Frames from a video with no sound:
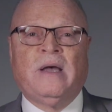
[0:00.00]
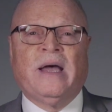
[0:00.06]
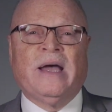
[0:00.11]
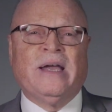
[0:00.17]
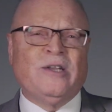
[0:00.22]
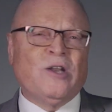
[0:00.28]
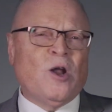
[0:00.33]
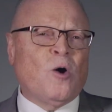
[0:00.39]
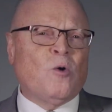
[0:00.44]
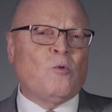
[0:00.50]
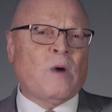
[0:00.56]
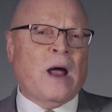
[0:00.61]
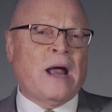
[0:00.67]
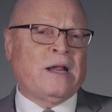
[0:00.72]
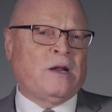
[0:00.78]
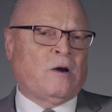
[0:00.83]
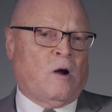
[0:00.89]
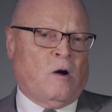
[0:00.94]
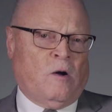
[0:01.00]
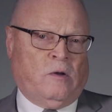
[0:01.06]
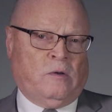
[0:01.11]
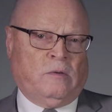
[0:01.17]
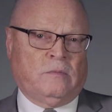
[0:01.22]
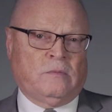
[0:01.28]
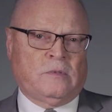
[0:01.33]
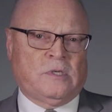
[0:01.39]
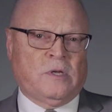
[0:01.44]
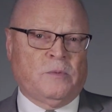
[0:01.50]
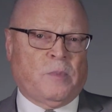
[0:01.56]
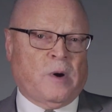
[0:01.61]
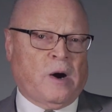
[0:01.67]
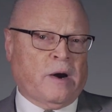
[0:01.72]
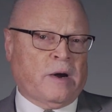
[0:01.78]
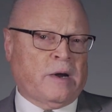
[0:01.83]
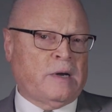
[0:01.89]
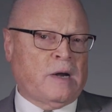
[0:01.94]
and no right at all to
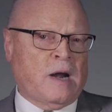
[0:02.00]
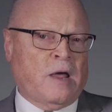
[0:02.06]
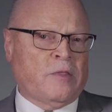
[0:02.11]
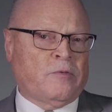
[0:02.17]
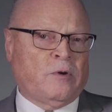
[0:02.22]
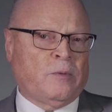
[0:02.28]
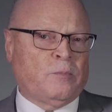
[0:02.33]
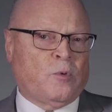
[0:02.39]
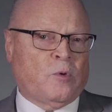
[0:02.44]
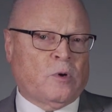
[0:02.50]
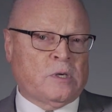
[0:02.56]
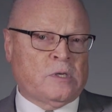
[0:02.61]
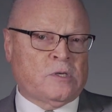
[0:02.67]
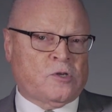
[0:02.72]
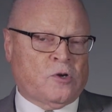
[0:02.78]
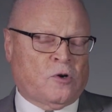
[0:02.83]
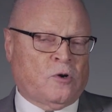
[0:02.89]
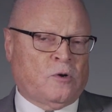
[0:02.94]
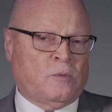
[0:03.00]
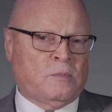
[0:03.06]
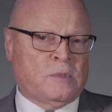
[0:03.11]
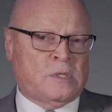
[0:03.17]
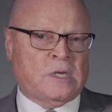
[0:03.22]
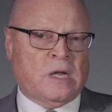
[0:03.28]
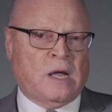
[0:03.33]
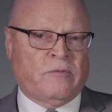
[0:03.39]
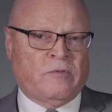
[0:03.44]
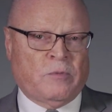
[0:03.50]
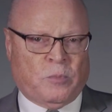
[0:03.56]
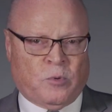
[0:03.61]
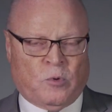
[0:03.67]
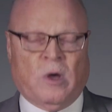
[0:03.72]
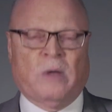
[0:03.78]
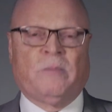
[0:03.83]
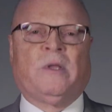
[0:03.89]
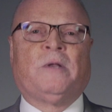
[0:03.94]
bargain other important terms of
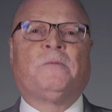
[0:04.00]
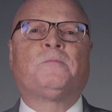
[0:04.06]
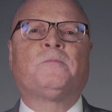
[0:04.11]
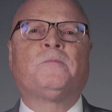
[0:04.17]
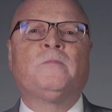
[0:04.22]
employment.